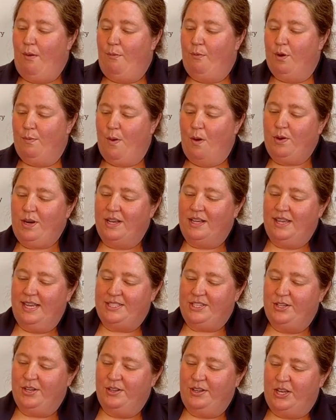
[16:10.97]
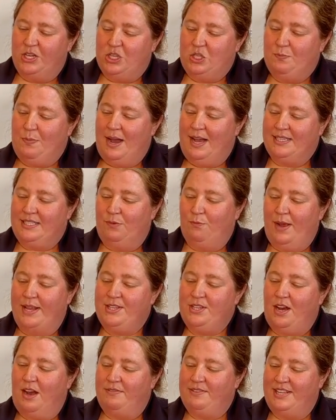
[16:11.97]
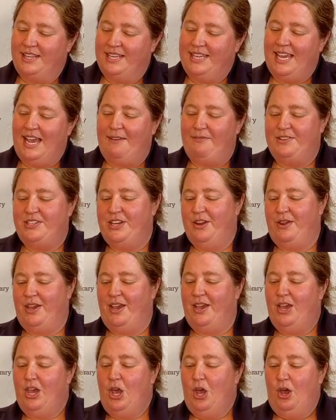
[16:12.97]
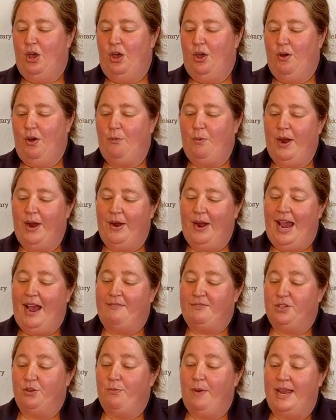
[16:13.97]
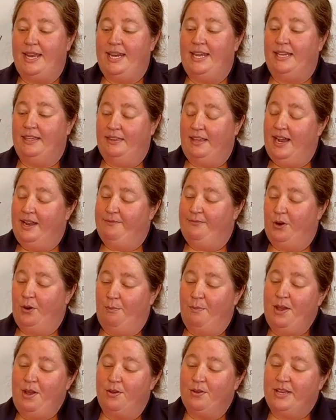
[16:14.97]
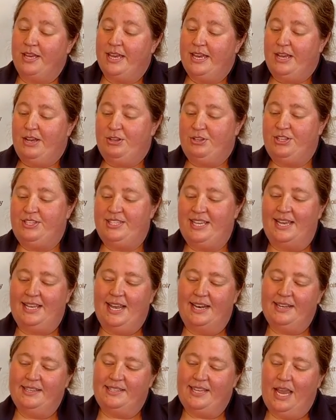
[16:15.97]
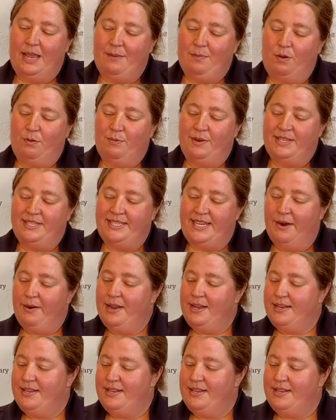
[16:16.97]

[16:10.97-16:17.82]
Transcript: Ramona collected her lunchbox and went off to the cafeteria where, after waiting in line for her milk, she sat at a table with Sarah,